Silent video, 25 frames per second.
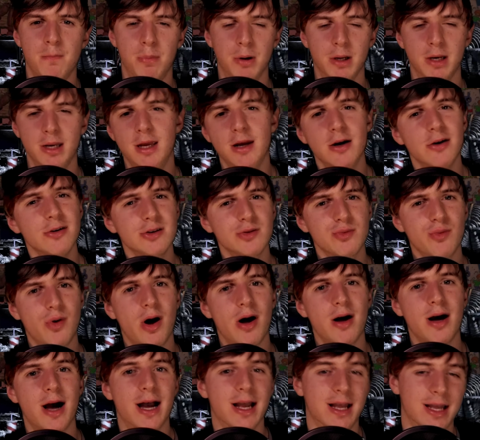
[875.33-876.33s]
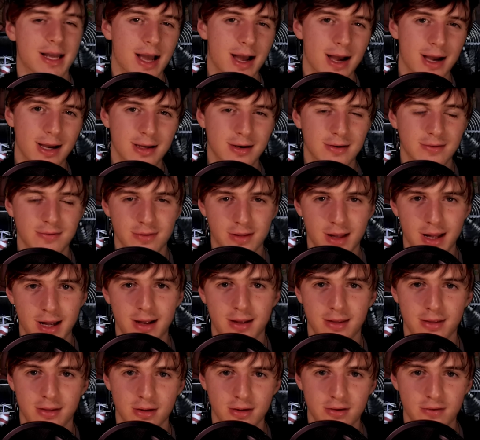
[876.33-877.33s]
But here's why I kind of
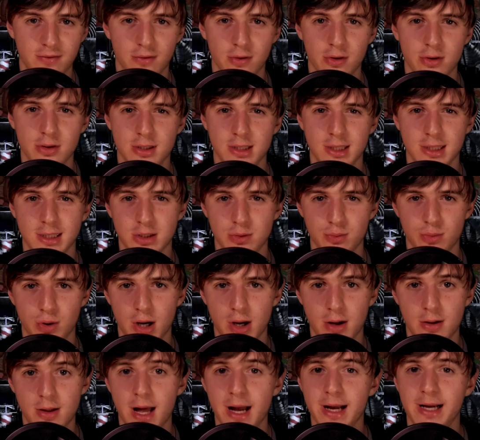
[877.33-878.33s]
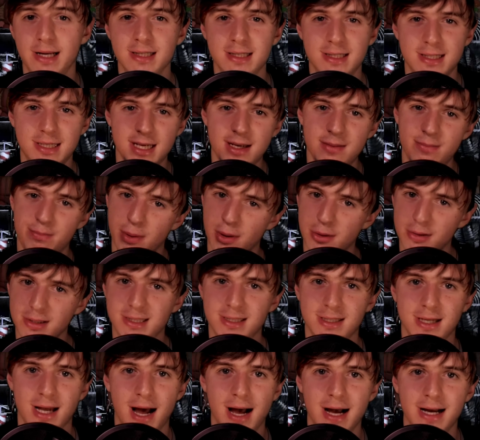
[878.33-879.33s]
like this version as well. I can see both
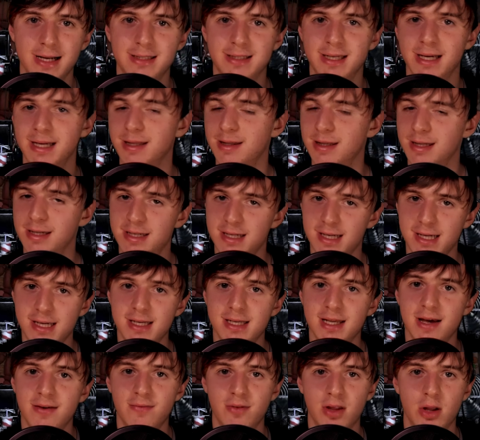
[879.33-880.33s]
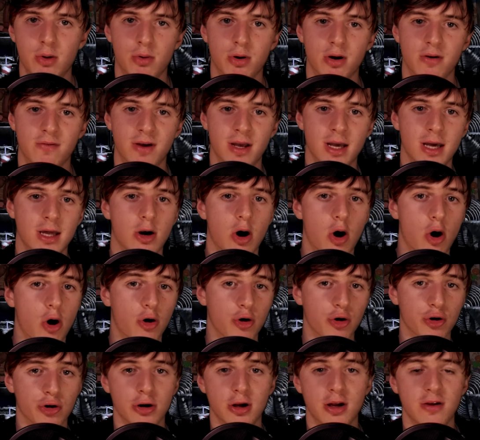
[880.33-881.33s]
sides, and the scene definitely would have hit
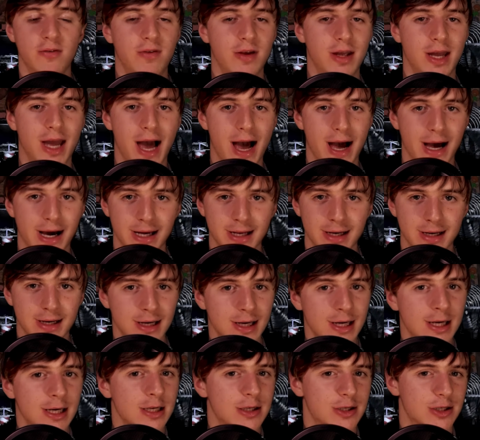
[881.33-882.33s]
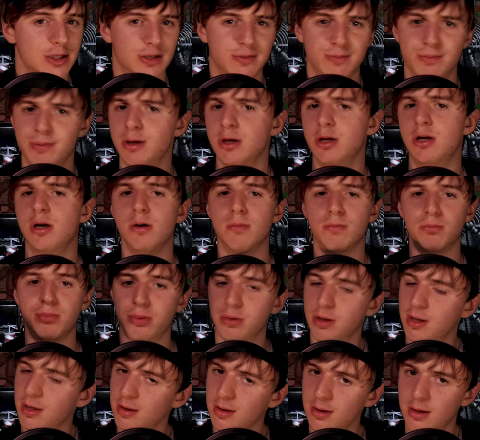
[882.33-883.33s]
harder if he had just been
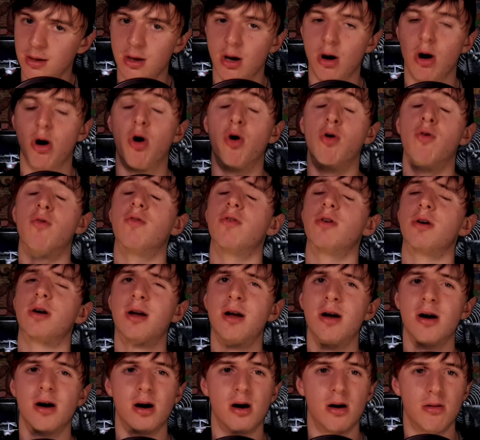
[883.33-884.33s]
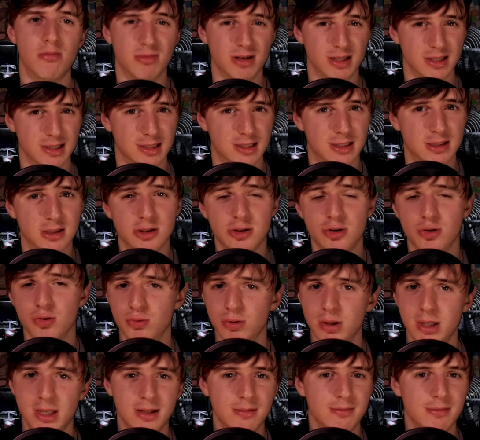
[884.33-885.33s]
completely overcome and
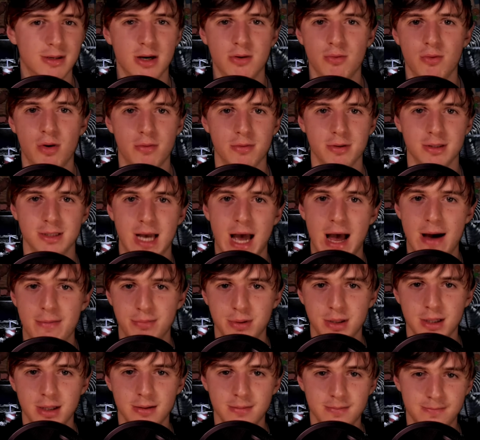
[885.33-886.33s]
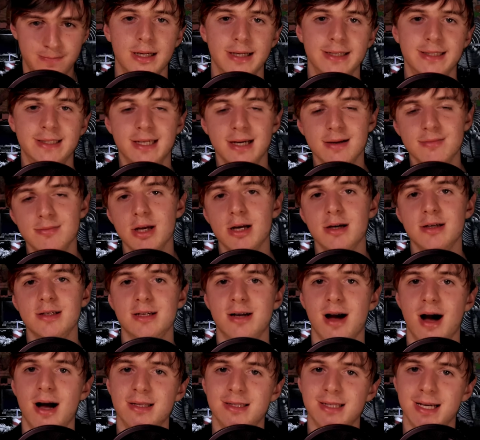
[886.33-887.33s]
screamed at what was happening. It seems like
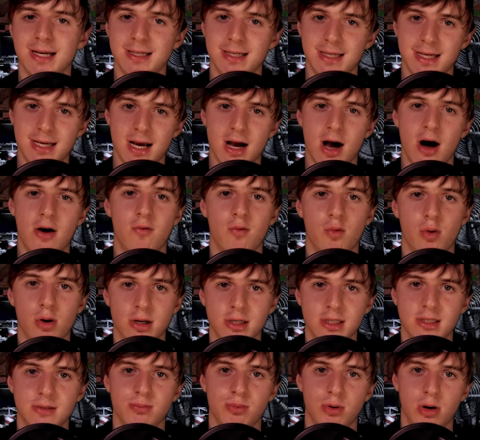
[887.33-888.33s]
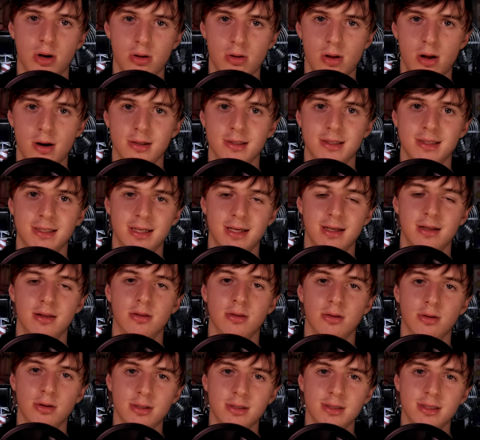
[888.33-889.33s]
Scott's idea of what a springlock
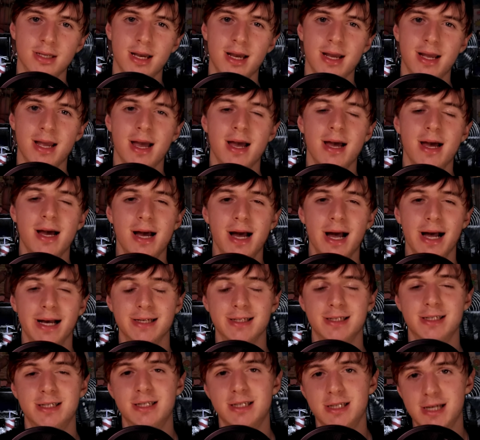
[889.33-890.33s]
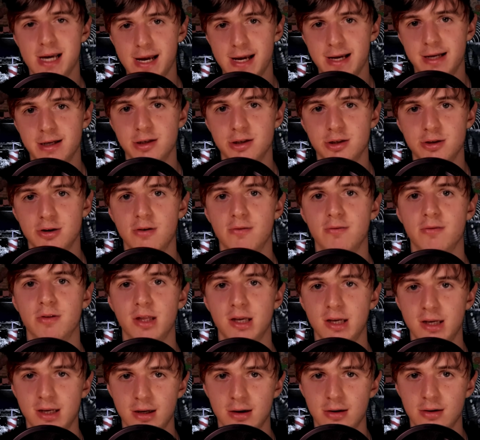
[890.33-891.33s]
scene looks like has changed over
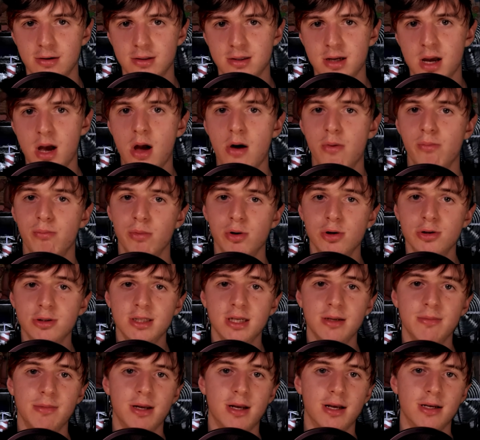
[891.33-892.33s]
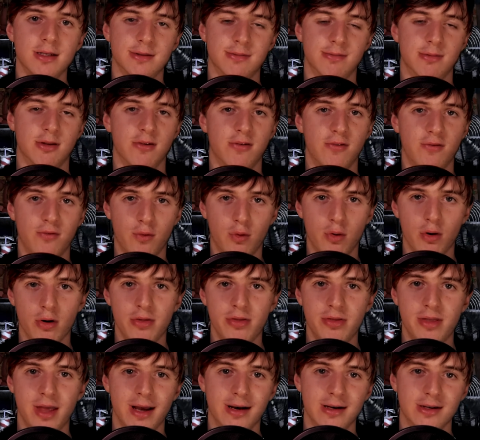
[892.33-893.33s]
the years, mostly because of the
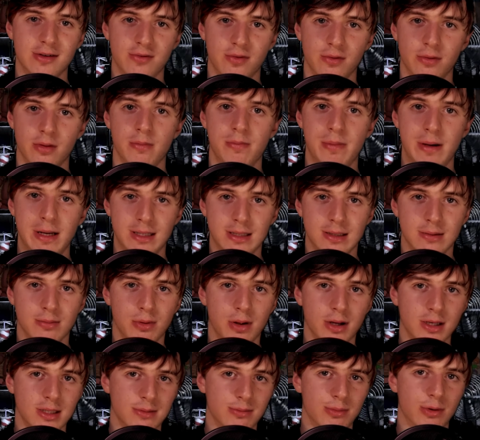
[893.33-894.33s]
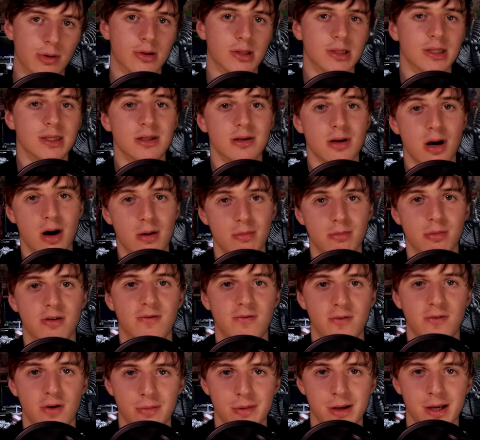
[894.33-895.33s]
fourth Tales from the Pizzaplex book,
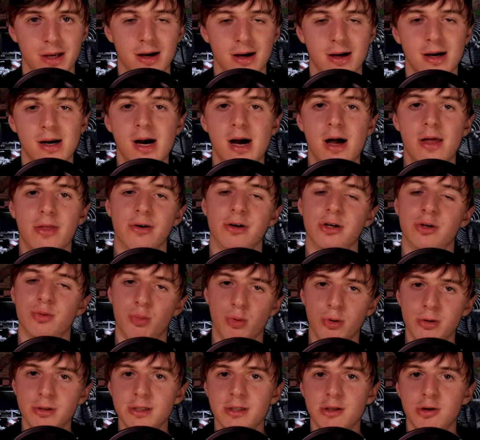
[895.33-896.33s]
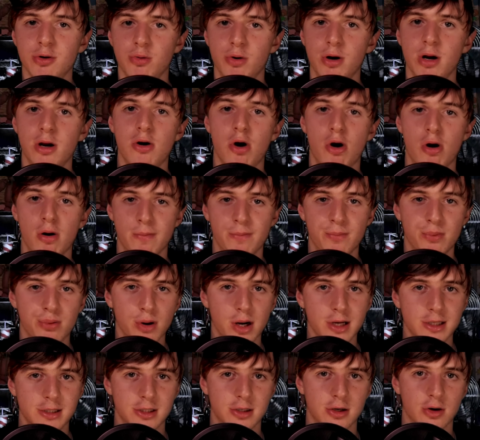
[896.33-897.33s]
Somnophobia. There's one story called
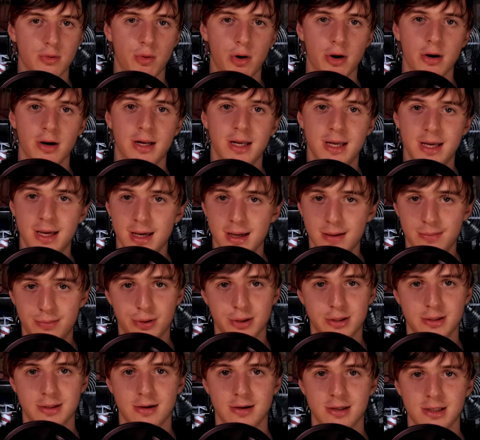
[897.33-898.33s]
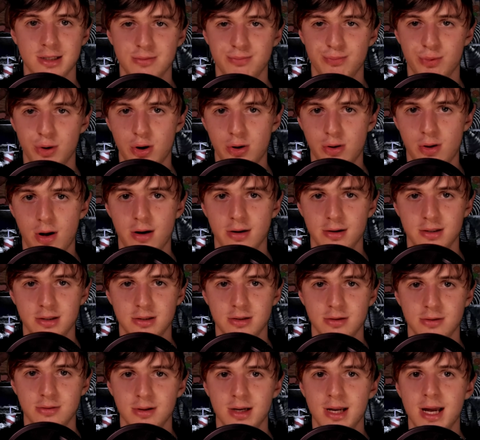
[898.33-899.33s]
Pressure where a kid puts on a springlock
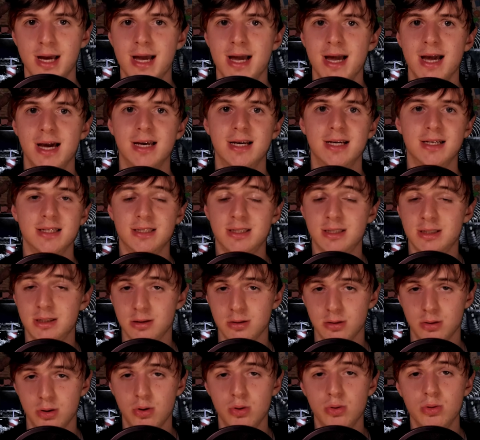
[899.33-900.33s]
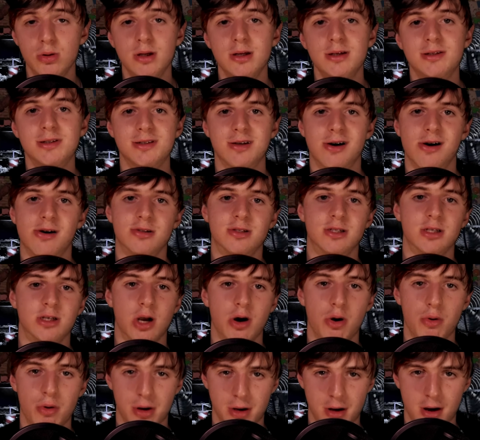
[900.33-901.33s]
suit and it slowly starts
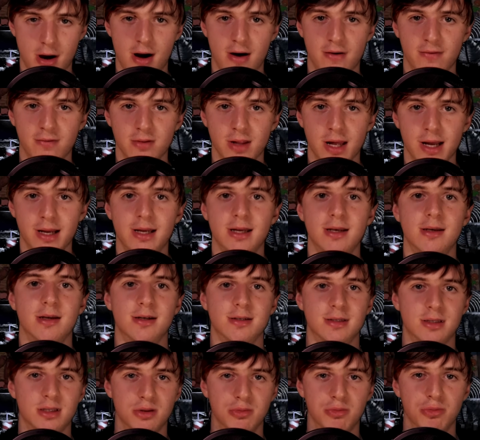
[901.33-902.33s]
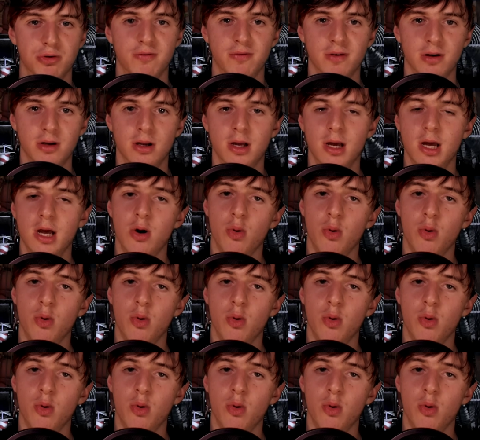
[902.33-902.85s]
going off like it does in the movie.